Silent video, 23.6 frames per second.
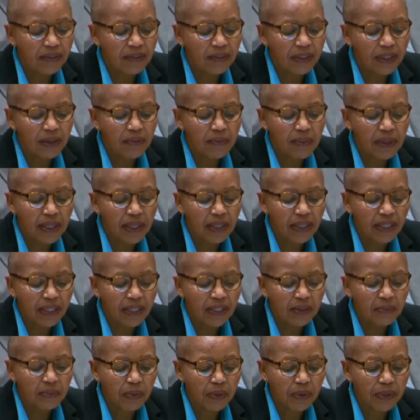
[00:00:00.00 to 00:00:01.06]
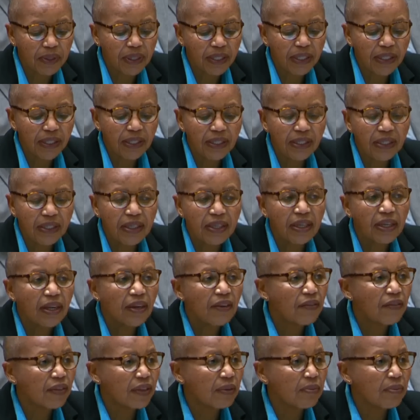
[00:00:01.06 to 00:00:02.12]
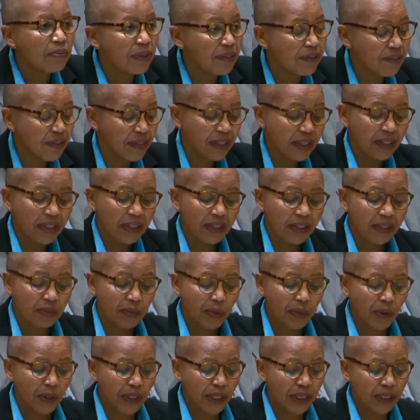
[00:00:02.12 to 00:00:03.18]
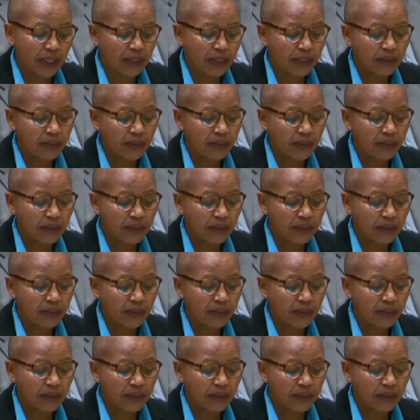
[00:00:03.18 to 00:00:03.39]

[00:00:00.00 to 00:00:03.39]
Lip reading: for the Middle East process for the briefing this morning.